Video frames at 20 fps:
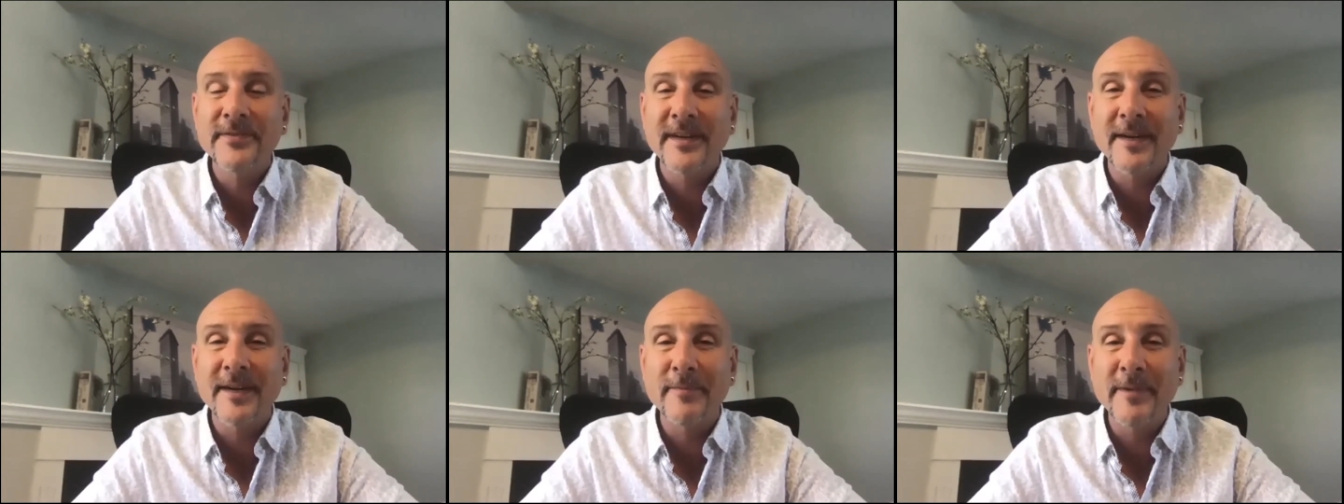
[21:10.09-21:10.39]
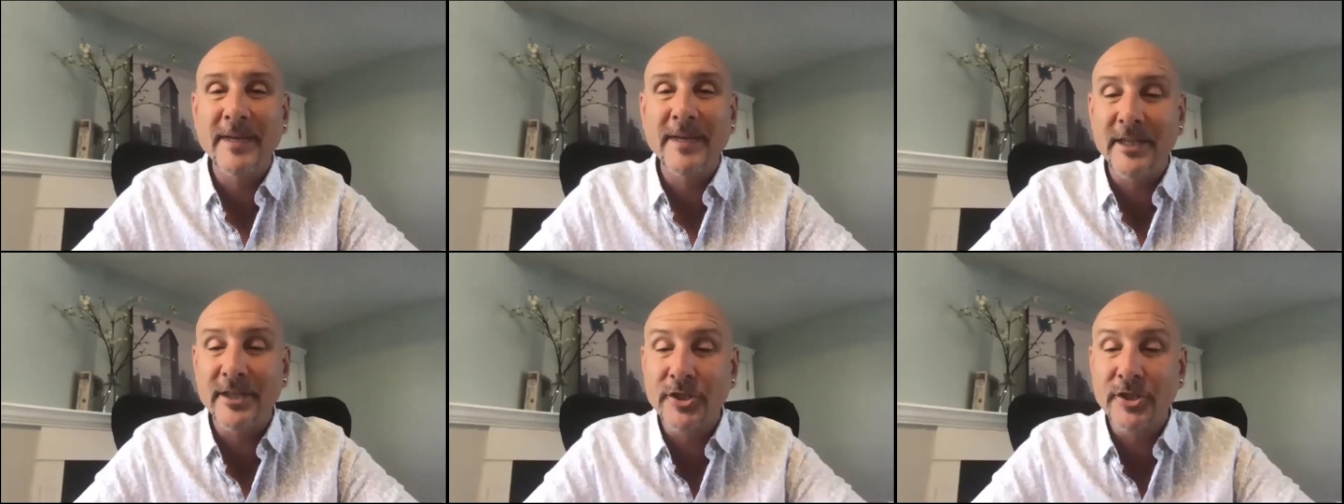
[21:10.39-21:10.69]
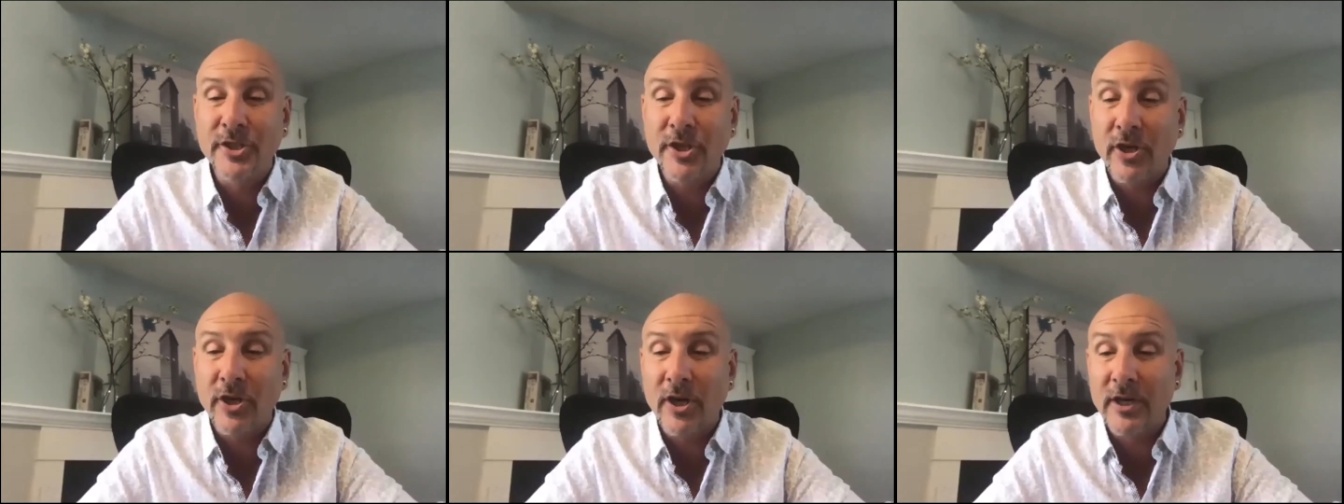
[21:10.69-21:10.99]
I mean, the
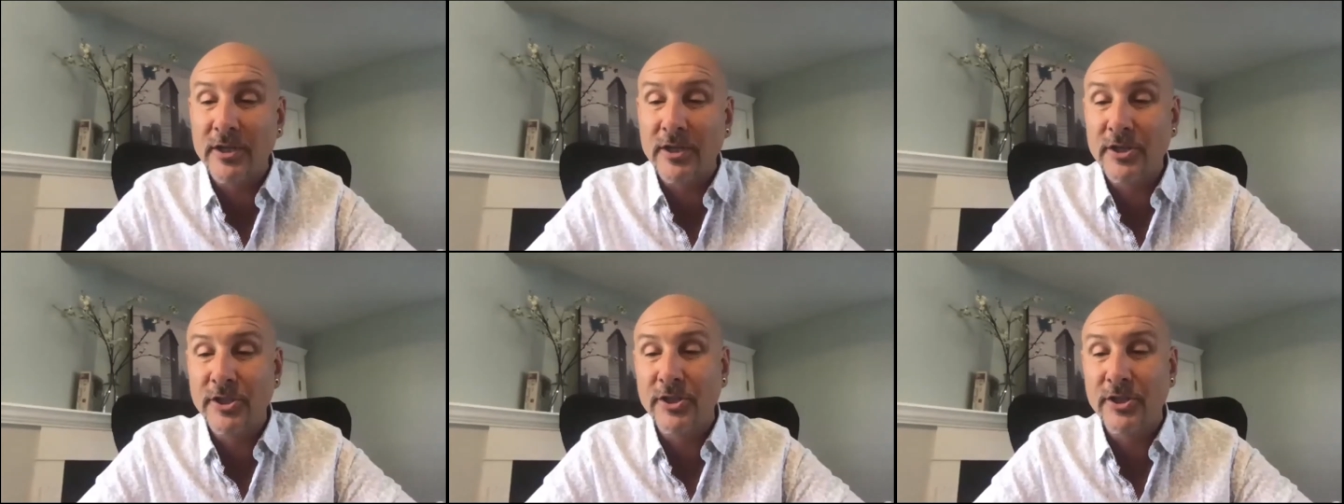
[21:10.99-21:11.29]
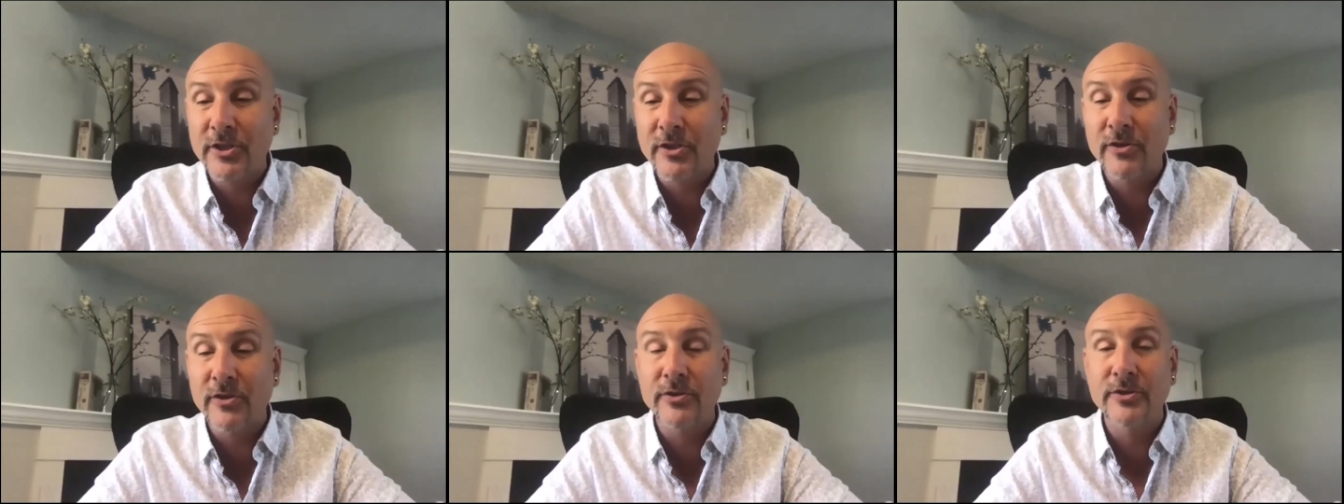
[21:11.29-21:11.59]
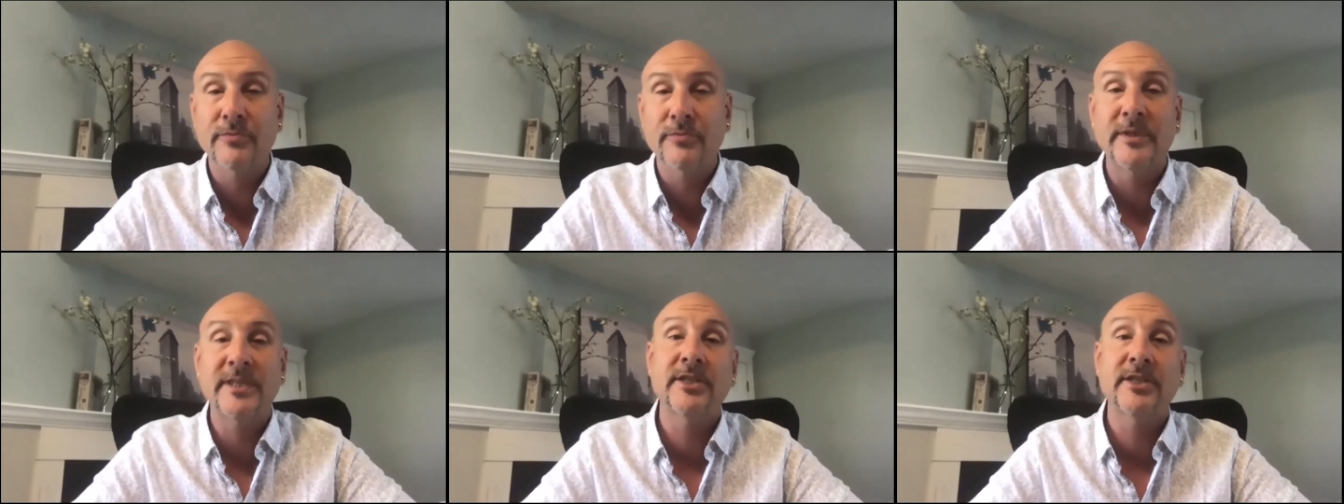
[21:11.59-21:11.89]
dog shows
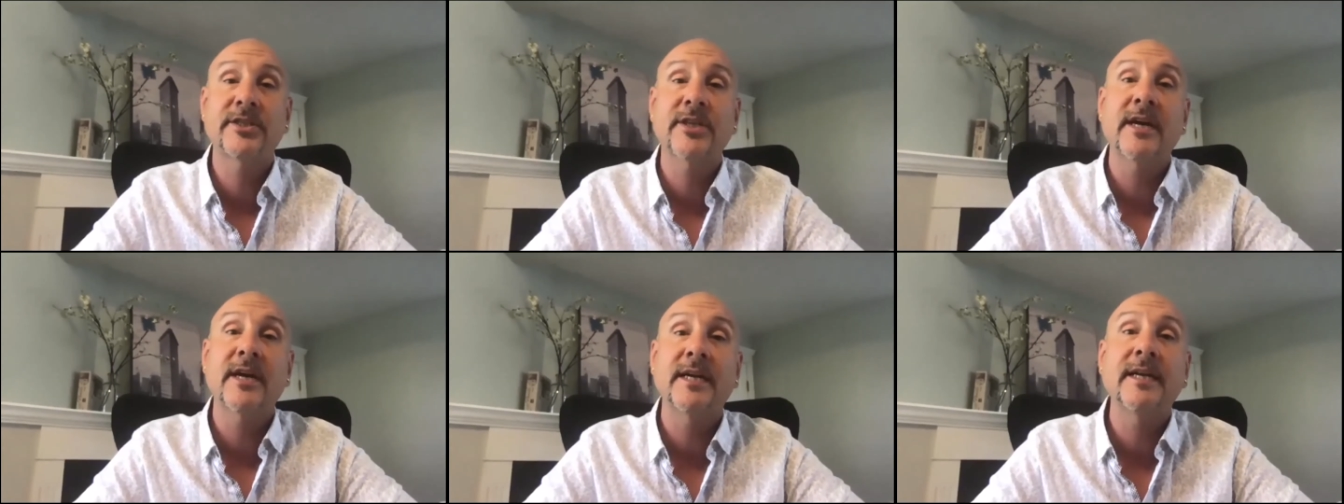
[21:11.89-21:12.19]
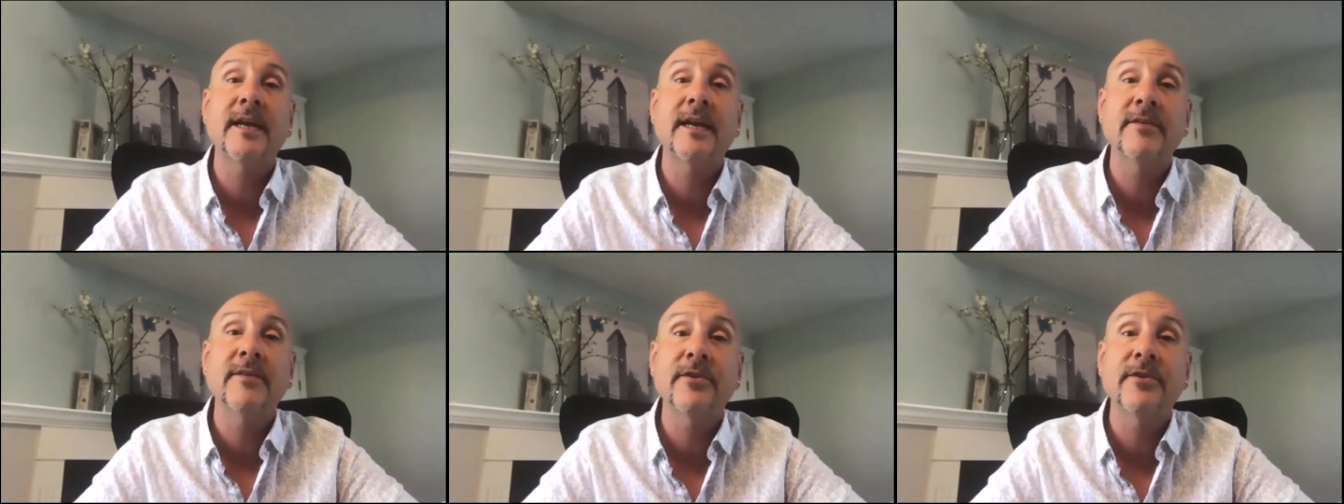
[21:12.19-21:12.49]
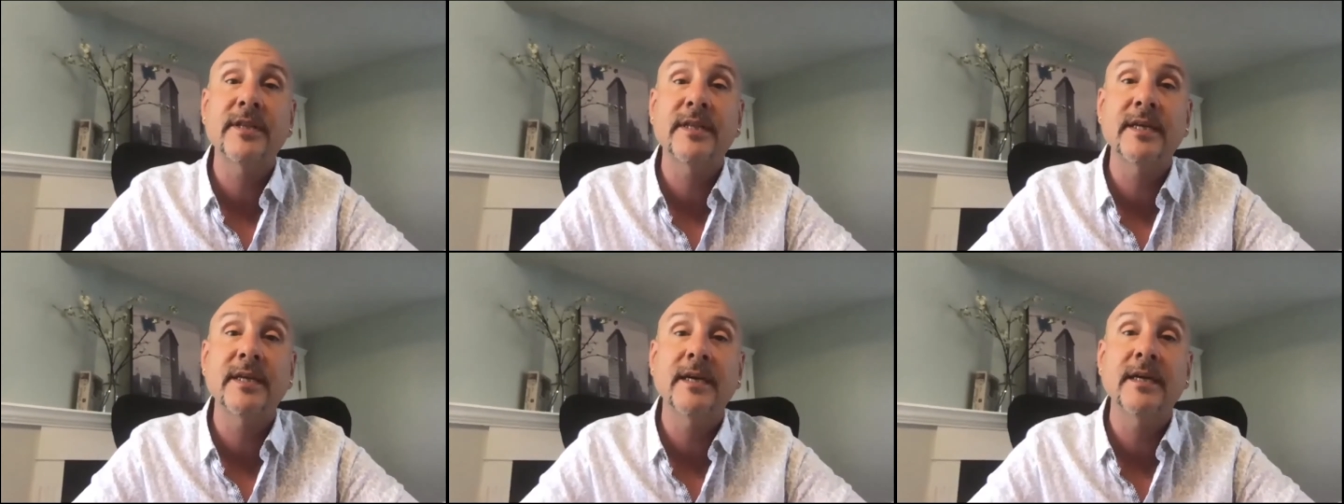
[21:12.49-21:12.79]
we designed
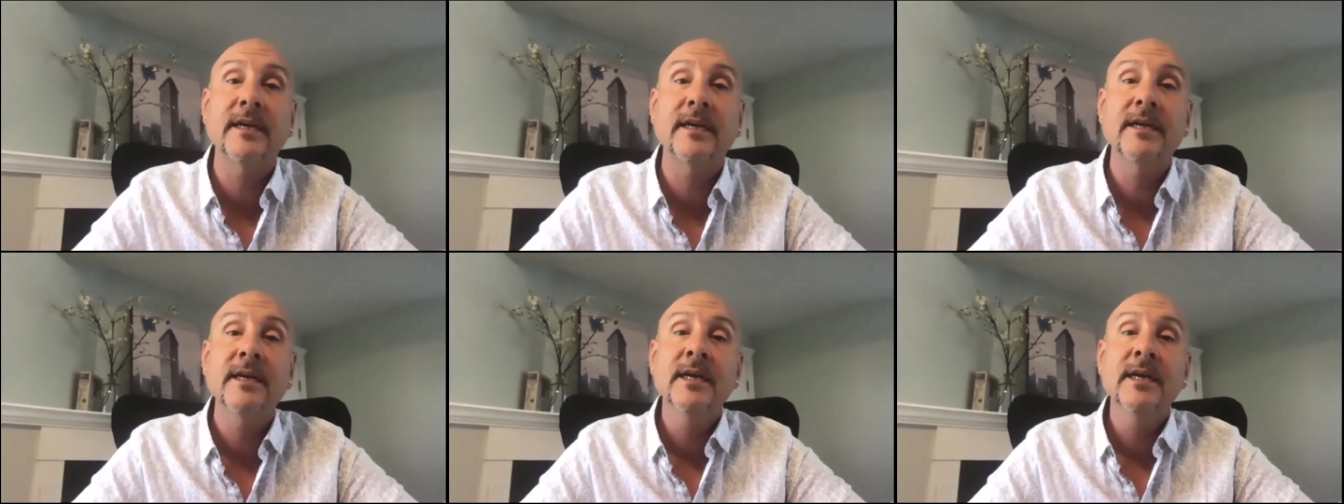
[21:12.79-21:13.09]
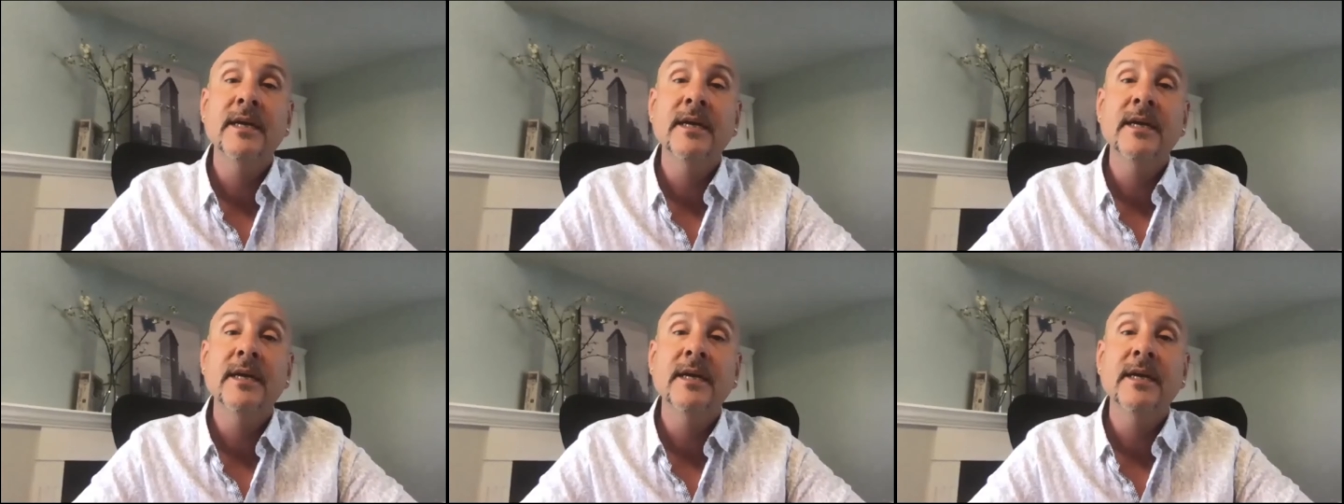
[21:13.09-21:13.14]
everything.